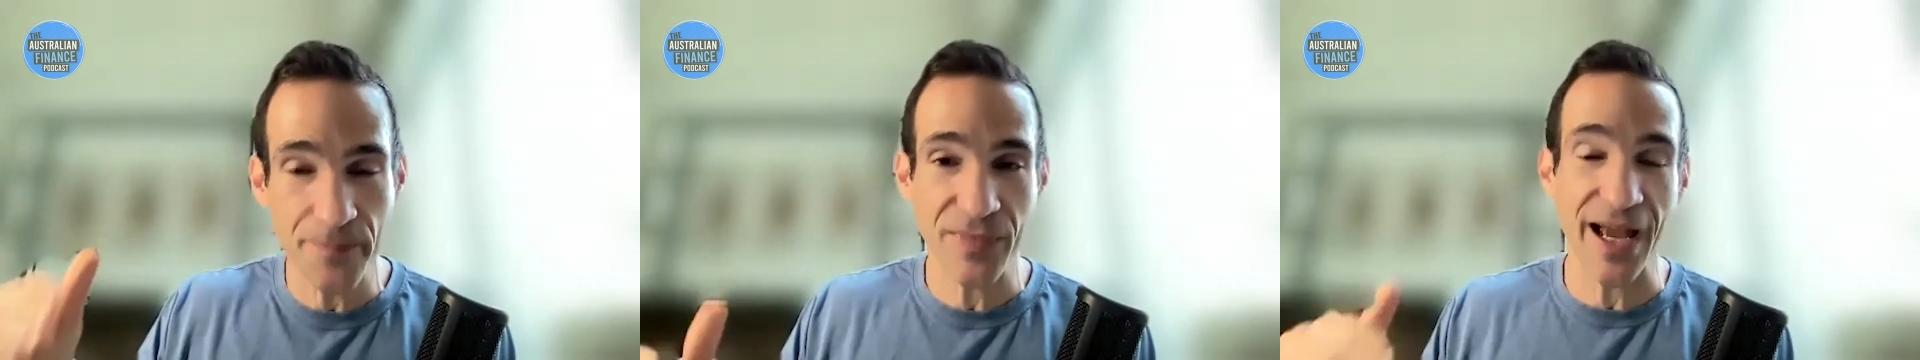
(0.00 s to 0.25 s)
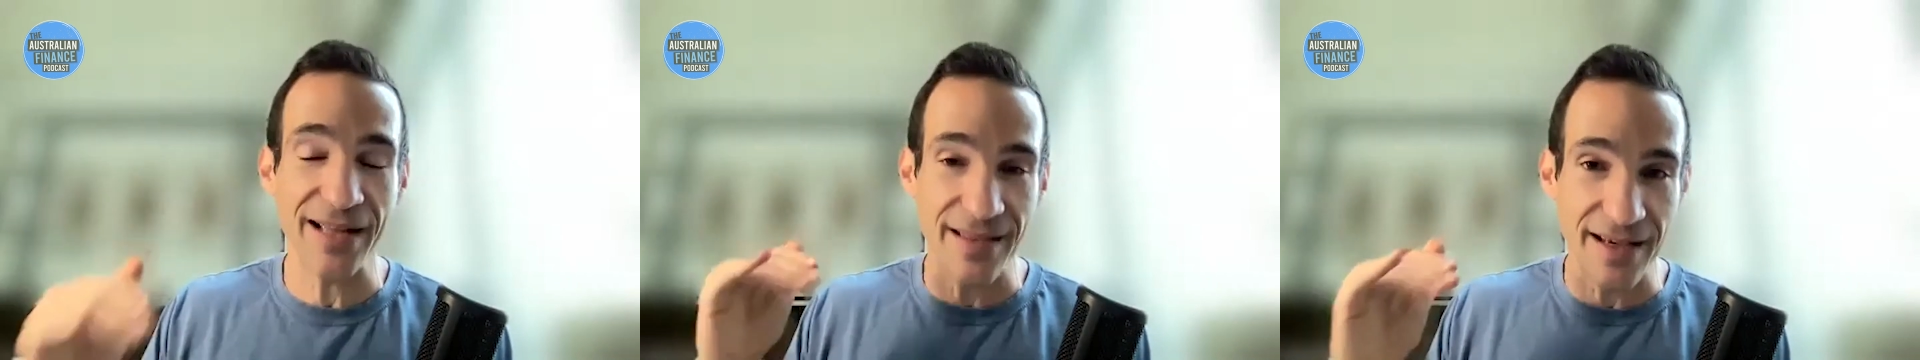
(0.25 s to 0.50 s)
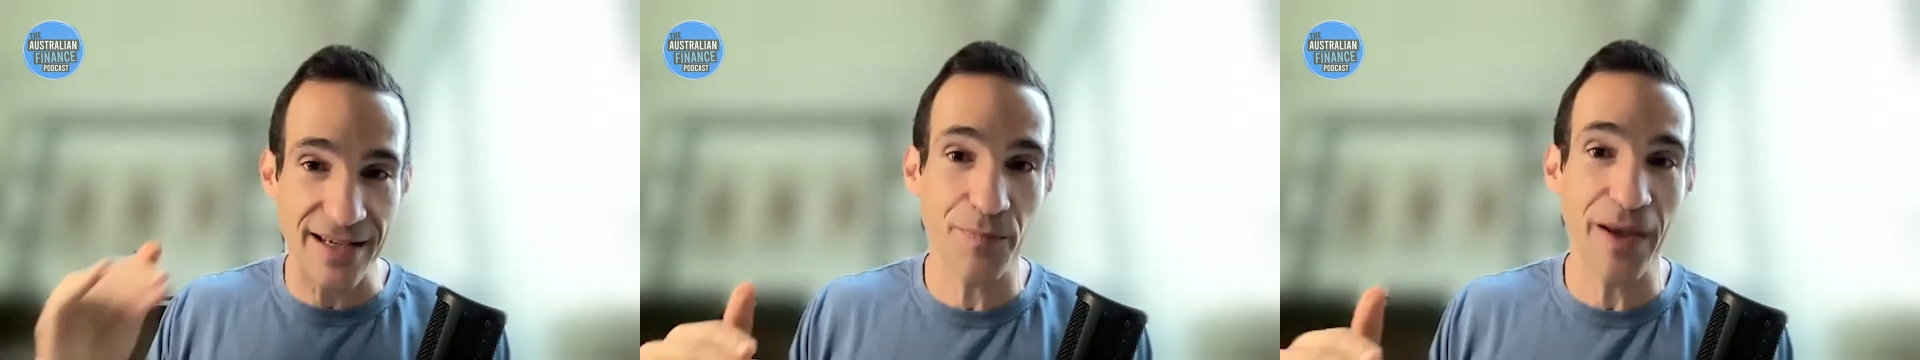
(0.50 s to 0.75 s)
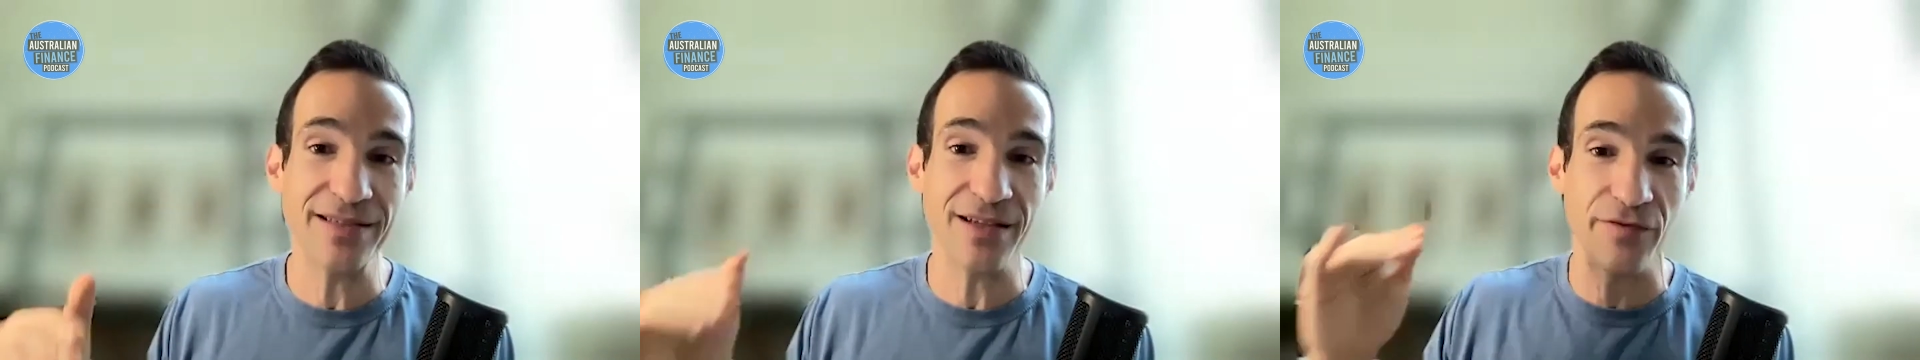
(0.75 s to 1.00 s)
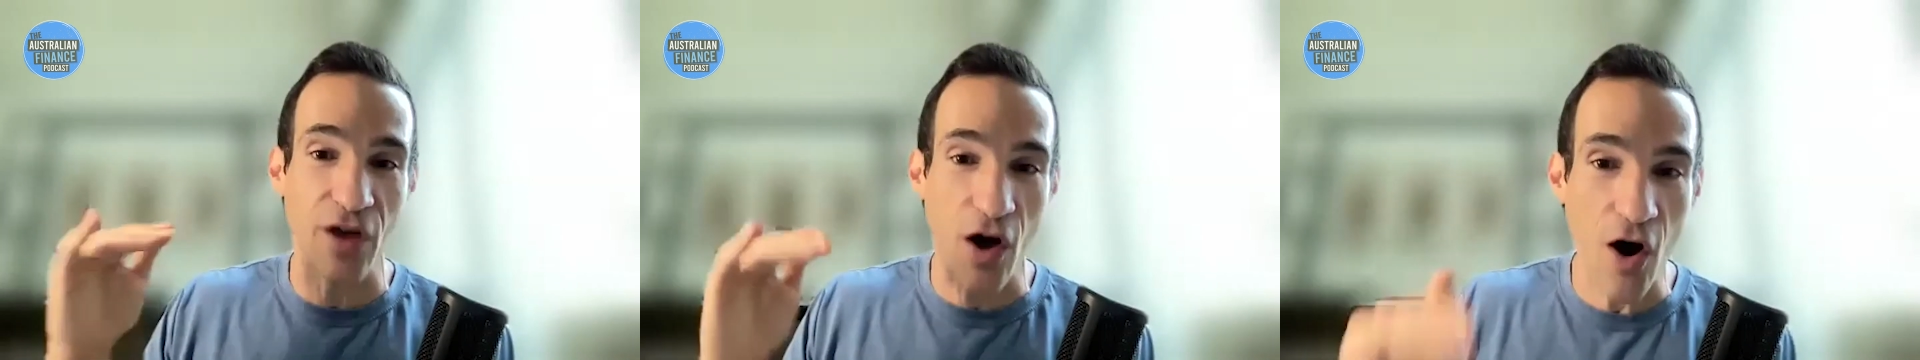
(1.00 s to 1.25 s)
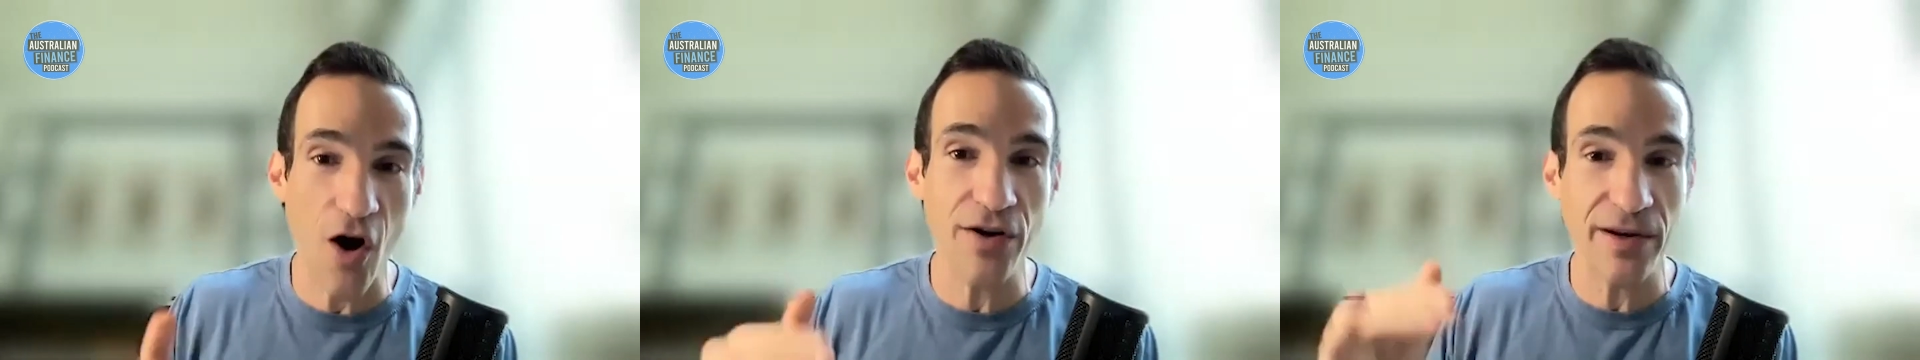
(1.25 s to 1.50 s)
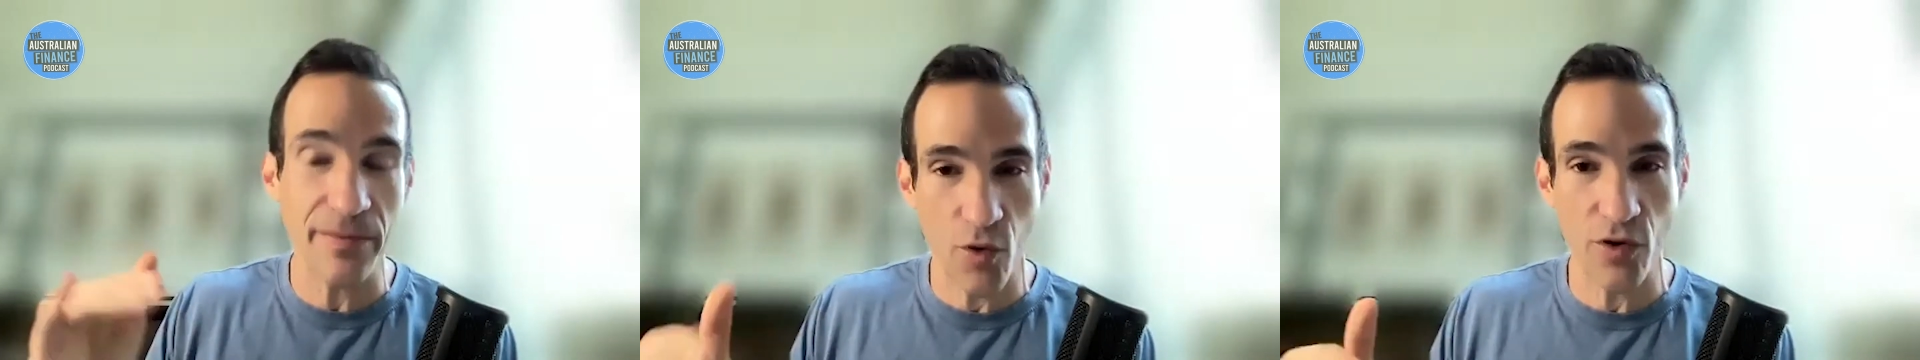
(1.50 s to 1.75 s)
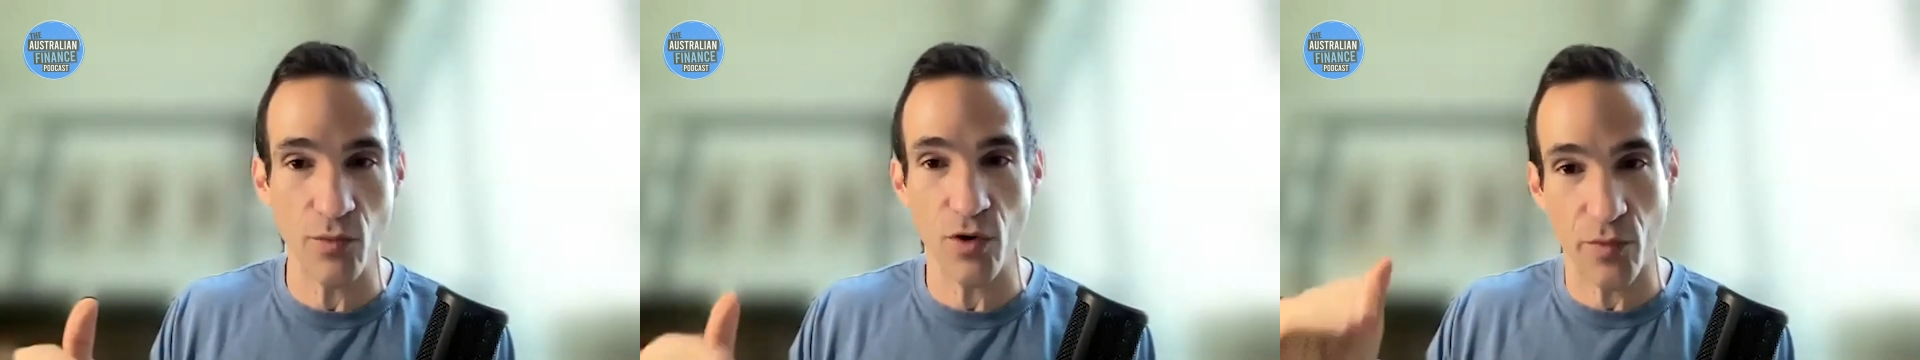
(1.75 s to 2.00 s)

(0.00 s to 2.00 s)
at the expense of the hard and important work